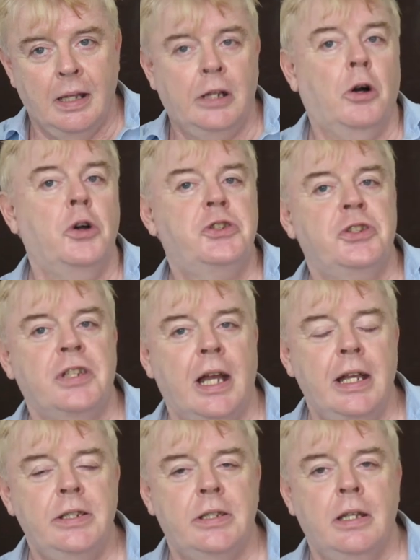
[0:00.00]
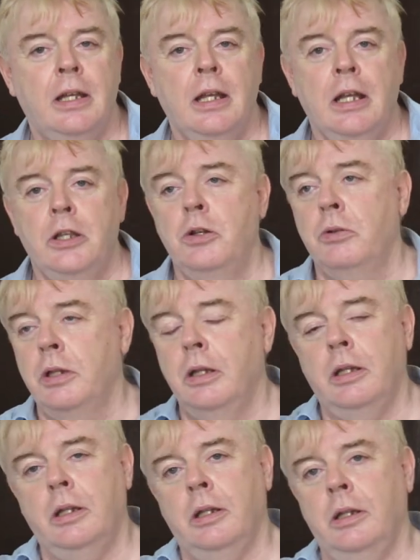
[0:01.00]
and ostracised. You know,
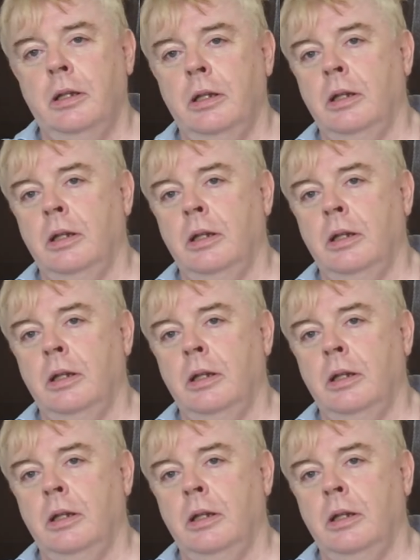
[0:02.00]
the, the,